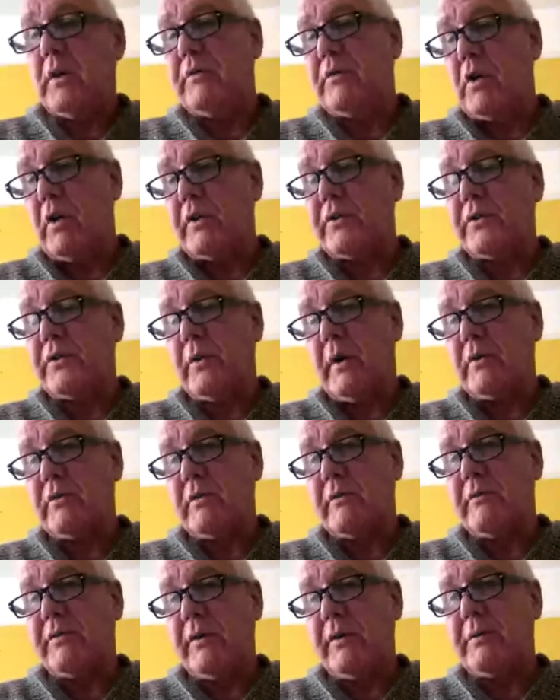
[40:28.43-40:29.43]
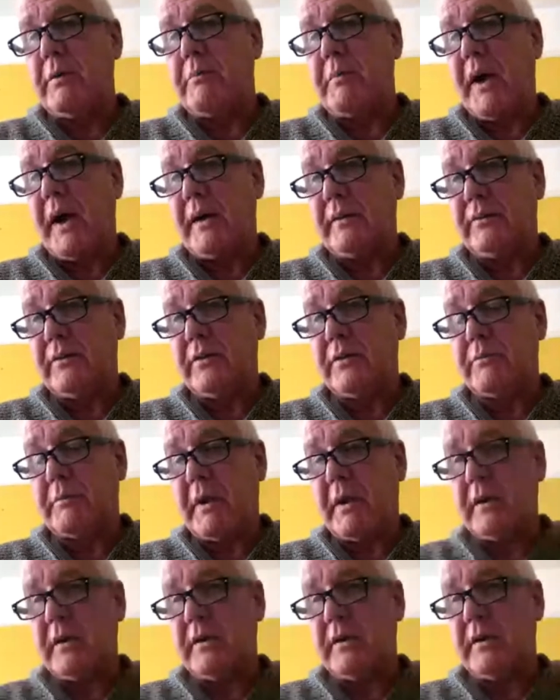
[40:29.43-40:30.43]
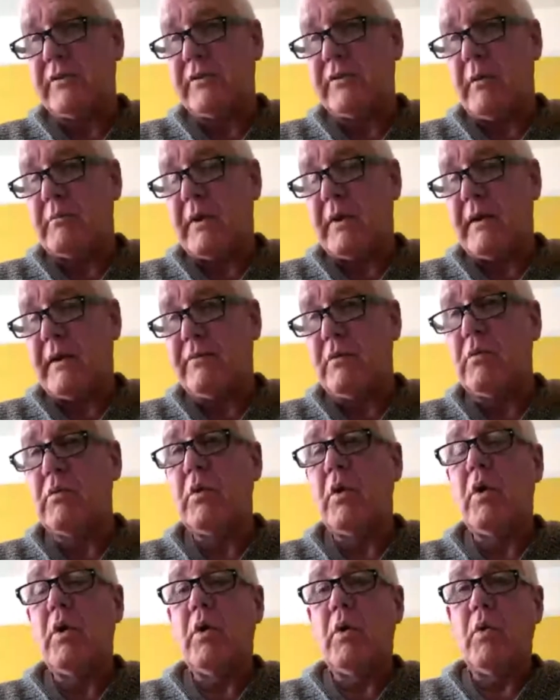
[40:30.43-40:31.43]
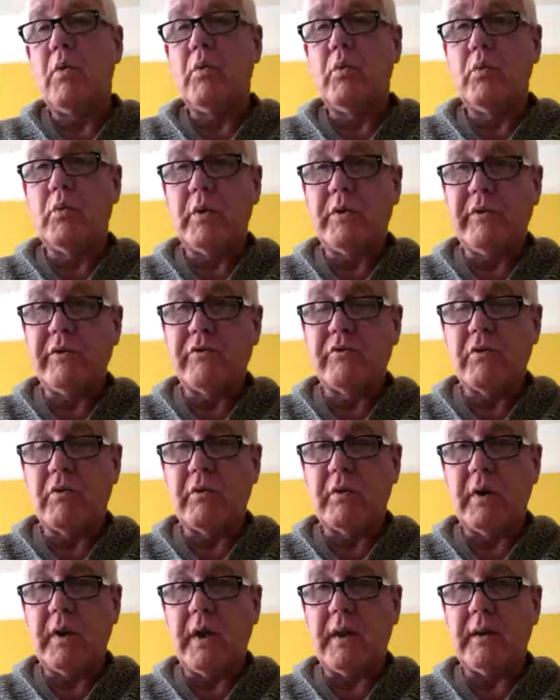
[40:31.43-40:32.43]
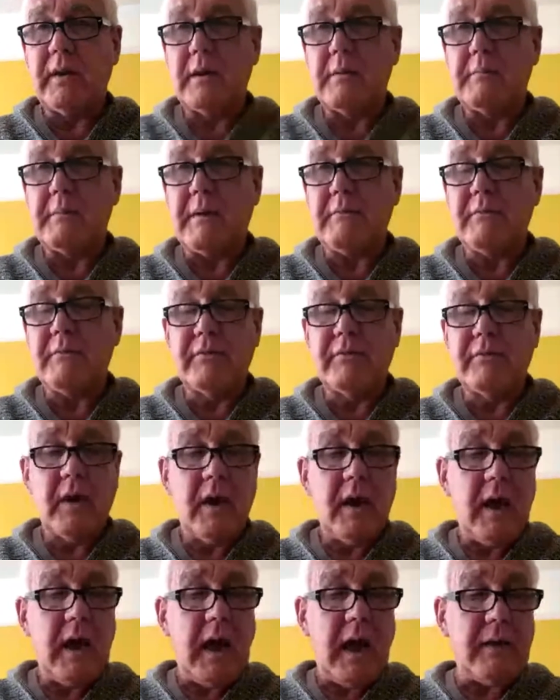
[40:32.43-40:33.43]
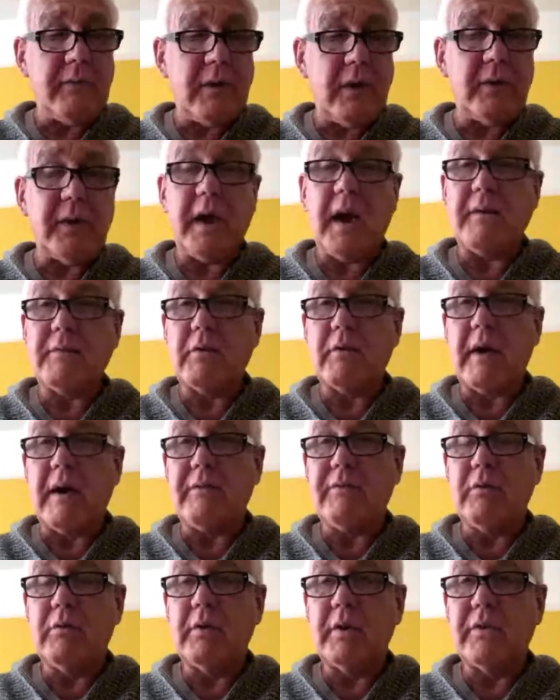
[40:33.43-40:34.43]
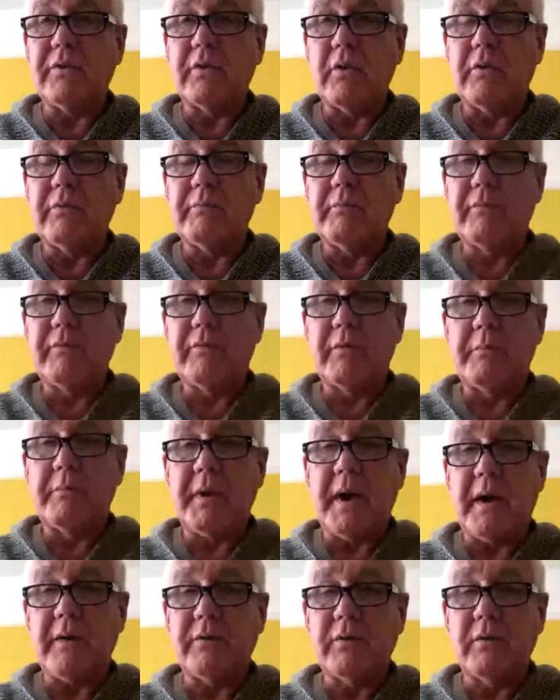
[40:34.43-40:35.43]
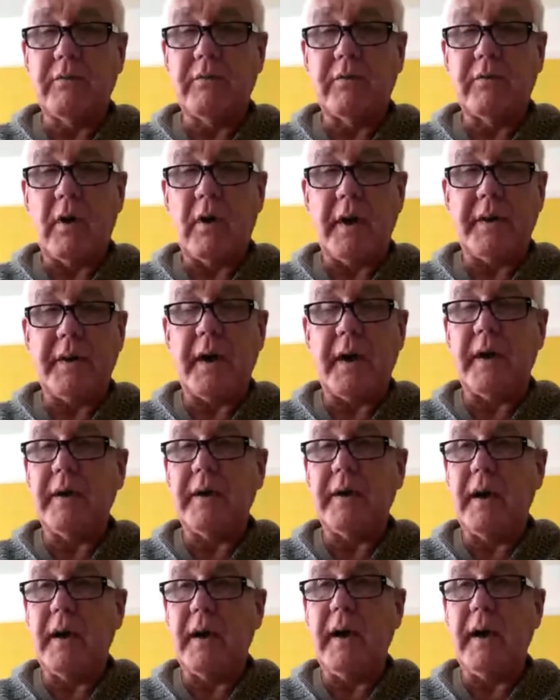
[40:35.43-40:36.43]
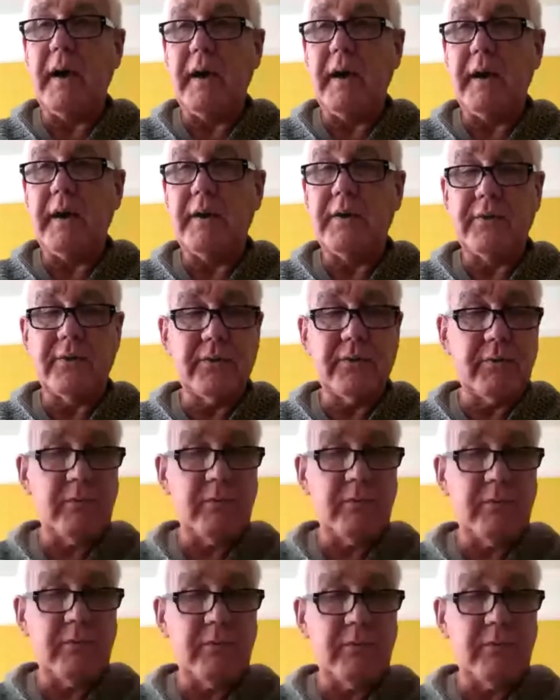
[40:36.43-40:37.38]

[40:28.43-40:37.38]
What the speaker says: You've got a £250 to spend in a shop raffle, which is drawn at the end of the month. And then the other raffle that's on from now till Friday is